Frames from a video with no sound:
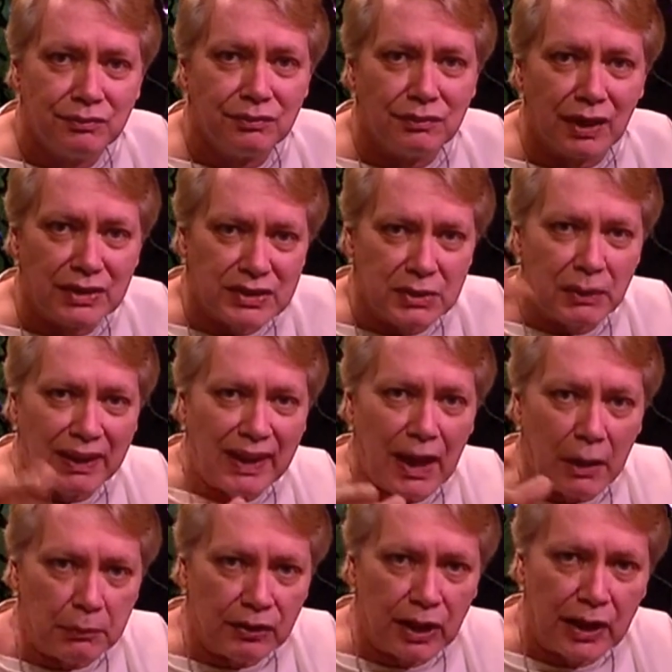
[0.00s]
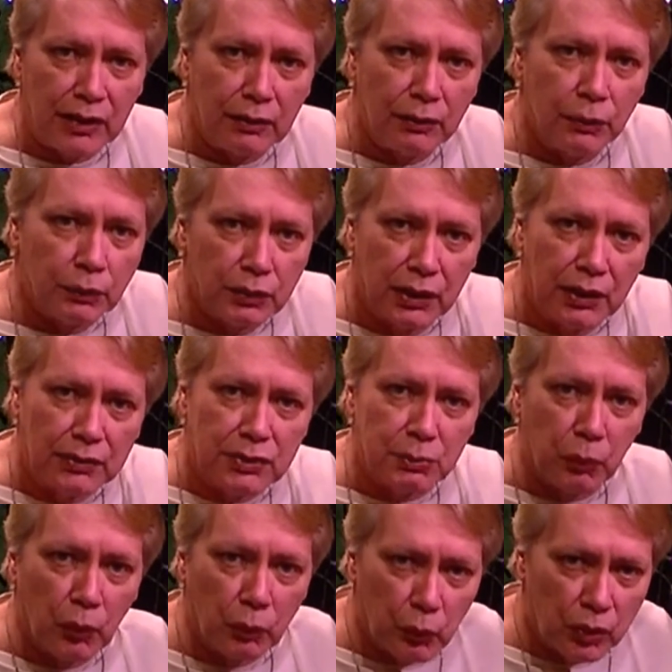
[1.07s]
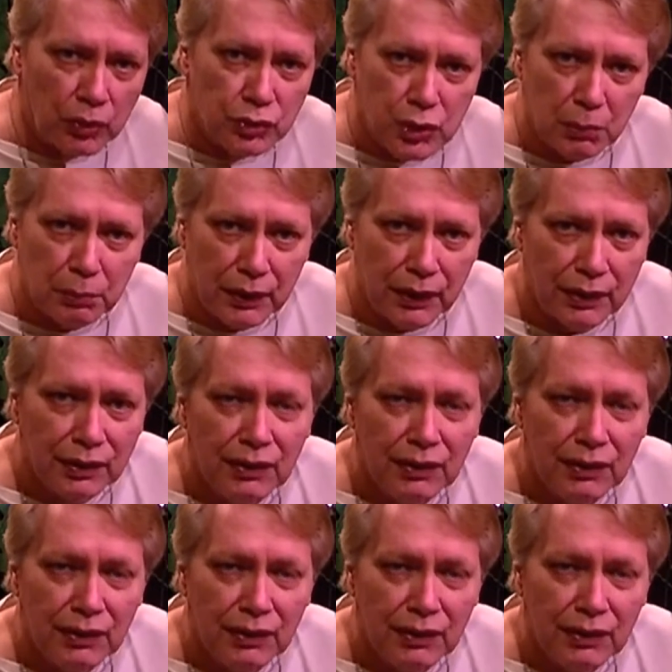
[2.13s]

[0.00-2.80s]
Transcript: I see my camera angle. Get some more words up here.